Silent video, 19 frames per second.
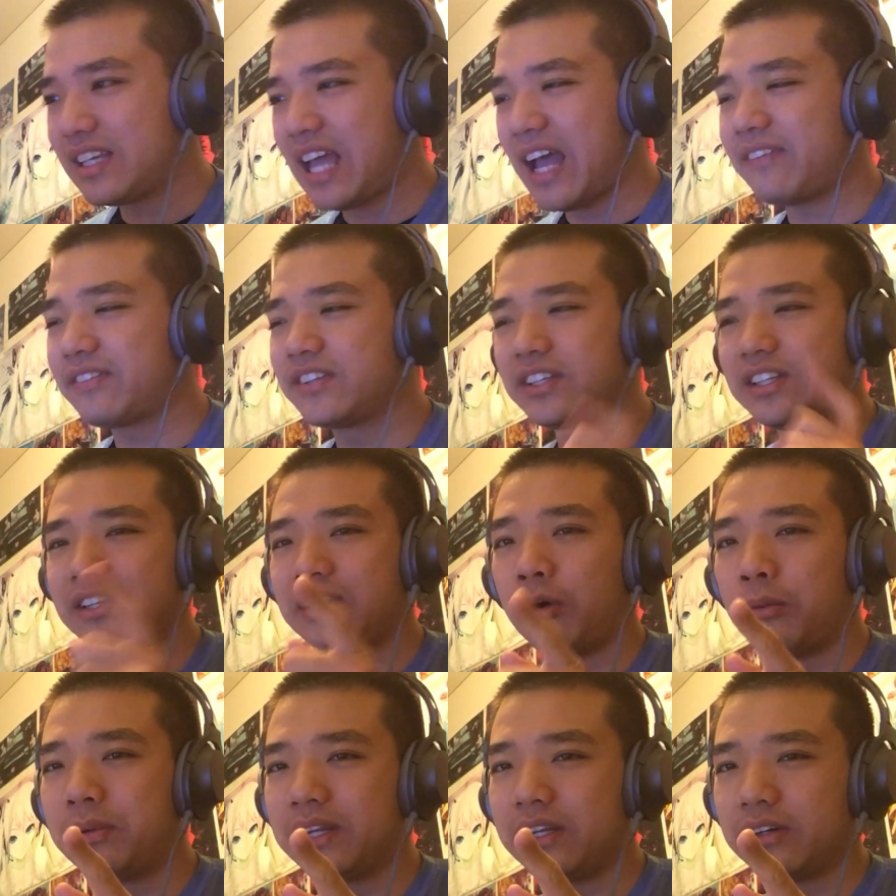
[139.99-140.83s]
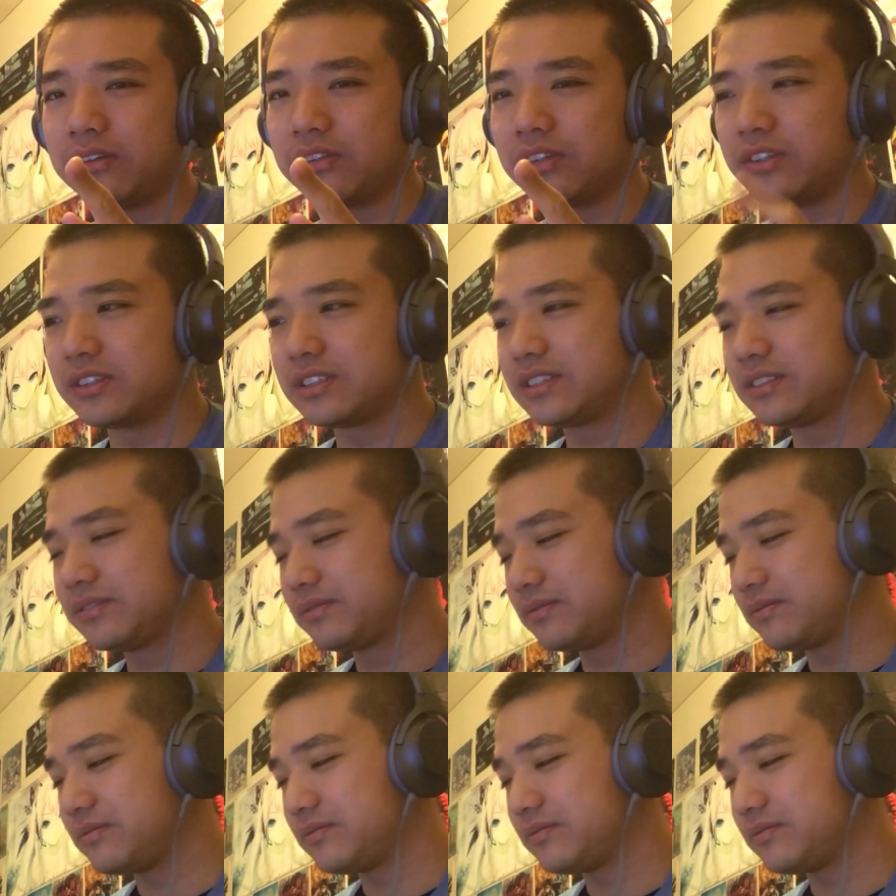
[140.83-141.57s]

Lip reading: After the opening, of course.